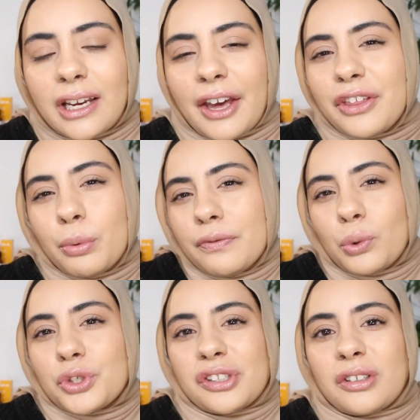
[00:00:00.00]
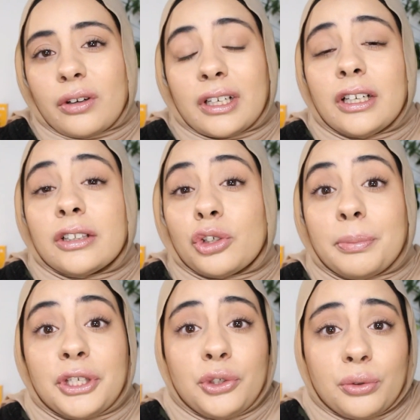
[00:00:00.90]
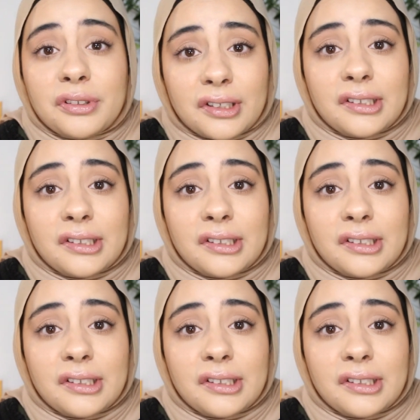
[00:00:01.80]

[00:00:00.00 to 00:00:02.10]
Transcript: I think we've all just gotten a little bit used to